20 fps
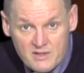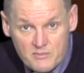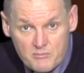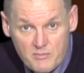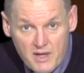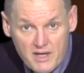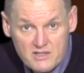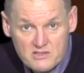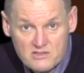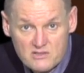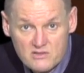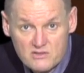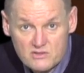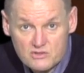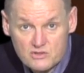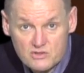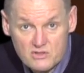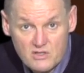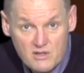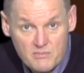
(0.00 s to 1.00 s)
Maxolon
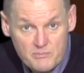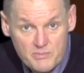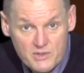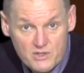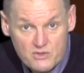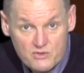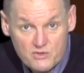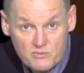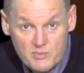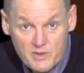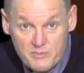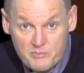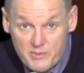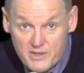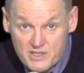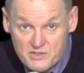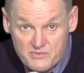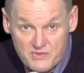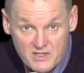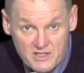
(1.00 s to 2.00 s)
should not be used by
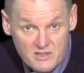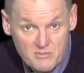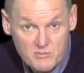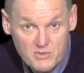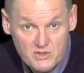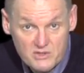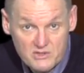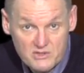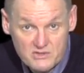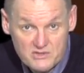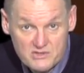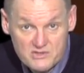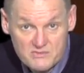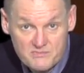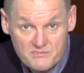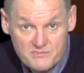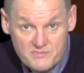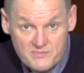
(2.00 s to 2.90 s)
breastfeeding mothers.